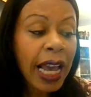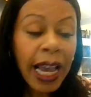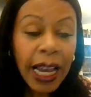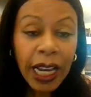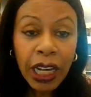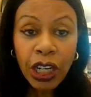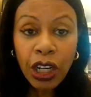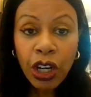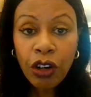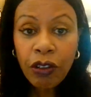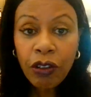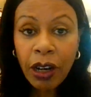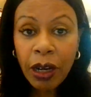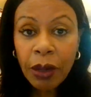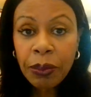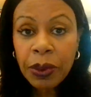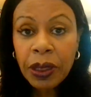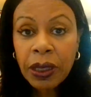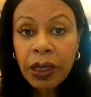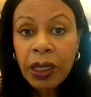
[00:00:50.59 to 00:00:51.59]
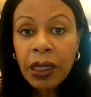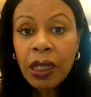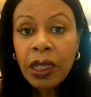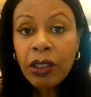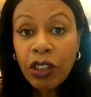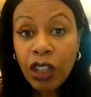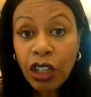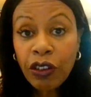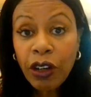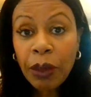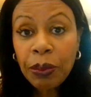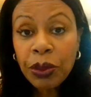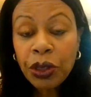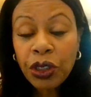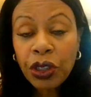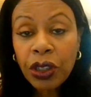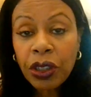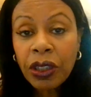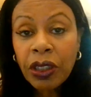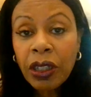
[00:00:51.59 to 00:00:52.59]
and corrupt
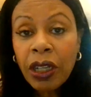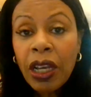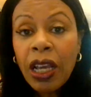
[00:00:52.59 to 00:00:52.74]
corruption